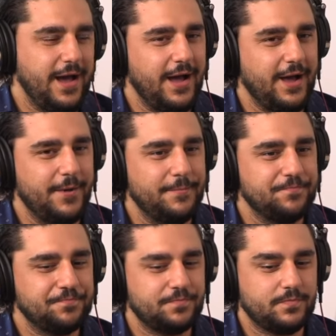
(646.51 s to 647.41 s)

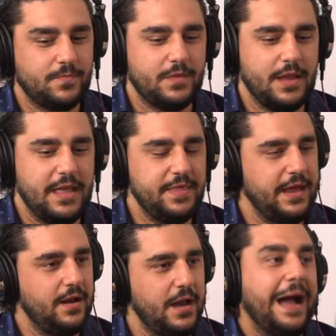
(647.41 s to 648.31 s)
Um, and
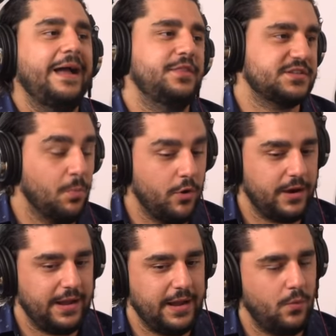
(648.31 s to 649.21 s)
then I, this
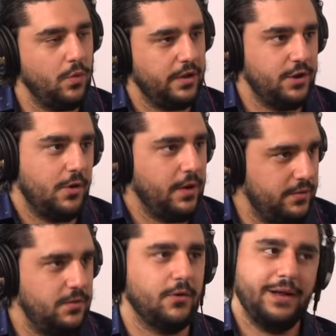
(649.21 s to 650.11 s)
morning, you know,
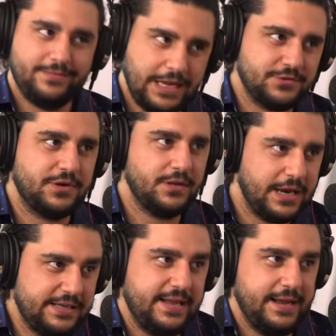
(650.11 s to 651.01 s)
you know, I, I drink a
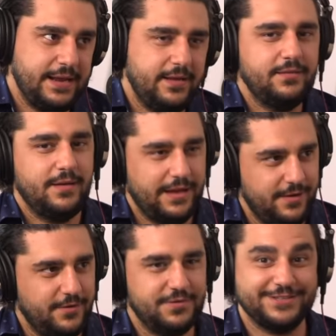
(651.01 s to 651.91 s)
lot of tea. Yeah.
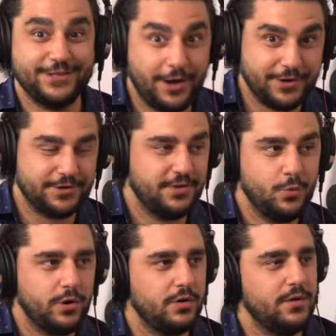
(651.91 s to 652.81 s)
Know, the shocker to the
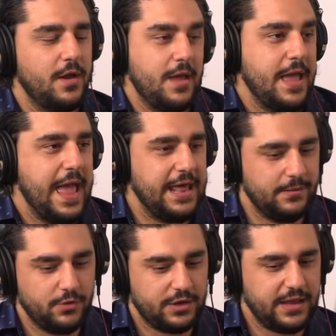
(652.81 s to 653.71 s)
world. And
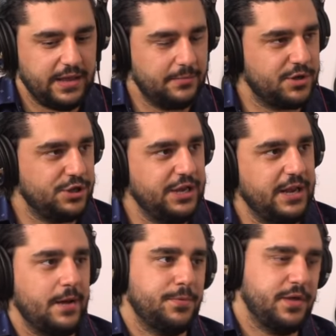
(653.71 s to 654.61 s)
I'm looking and I'm
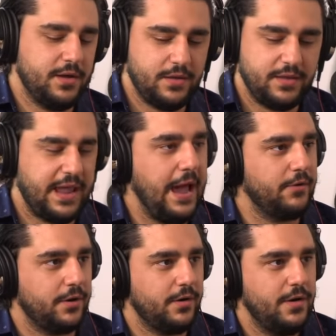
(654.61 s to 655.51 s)
cleaning up the the
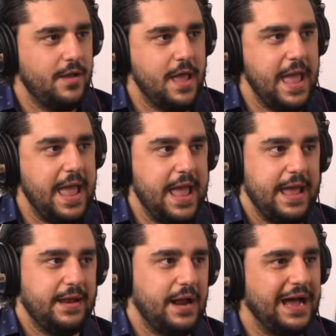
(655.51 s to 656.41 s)
counter,
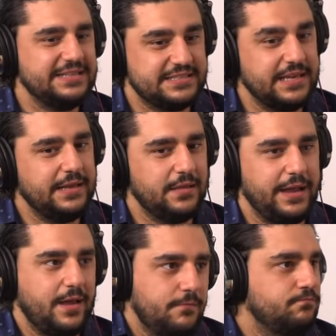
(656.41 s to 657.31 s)
and I see like